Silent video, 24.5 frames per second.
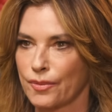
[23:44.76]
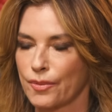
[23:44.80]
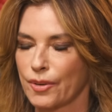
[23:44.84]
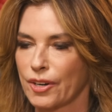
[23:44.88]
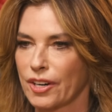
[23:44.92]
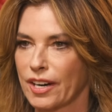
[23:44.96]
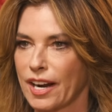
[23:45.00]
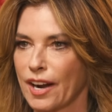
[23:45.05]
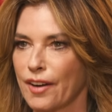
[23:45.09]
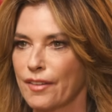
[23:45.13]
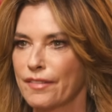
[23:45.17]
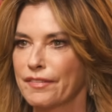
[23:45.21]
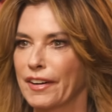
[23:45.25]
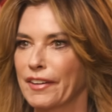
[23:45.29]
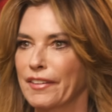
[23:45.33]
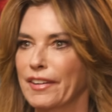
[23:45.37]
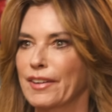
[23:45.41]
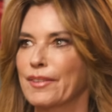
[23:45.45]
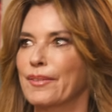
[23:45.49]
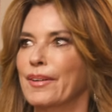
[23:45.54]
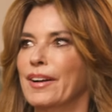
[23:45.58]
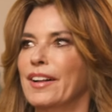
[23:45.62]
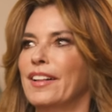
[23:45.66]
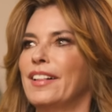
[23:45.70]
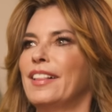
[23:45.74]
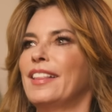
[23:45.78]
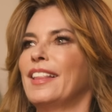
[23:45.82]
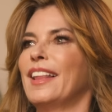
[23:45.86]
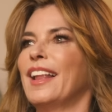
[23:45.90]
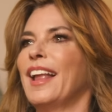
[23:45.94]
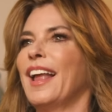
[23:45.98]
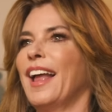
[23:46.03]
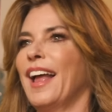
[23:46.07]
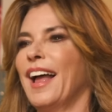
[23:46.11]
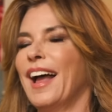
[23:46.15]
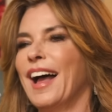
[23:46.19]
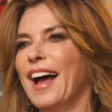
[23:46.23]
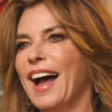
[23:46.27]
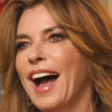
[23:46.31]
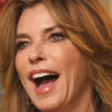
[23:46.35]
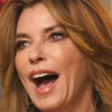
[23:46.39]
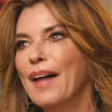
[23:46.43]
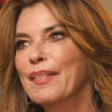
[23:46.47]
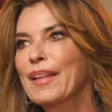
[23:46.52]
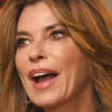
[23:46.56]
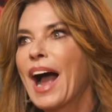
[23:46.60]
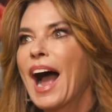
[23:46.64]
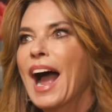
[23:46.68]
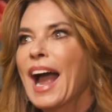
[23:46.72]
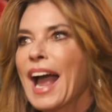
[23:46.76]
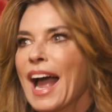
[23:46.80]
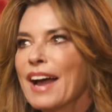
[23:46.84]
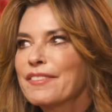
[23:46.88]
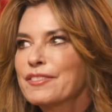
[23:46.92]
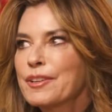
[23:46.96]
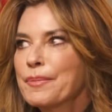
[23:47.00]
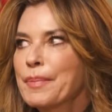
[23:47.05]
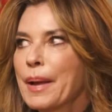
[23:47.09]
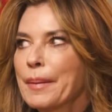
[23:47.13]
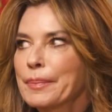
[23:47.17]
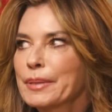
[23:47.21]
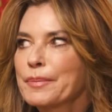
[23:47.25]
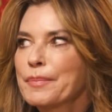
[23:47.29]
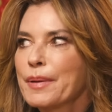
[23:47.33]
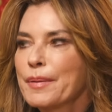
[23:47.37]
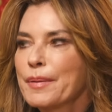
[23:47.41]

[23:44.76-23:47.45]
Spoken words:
gonna work. I have to be able to be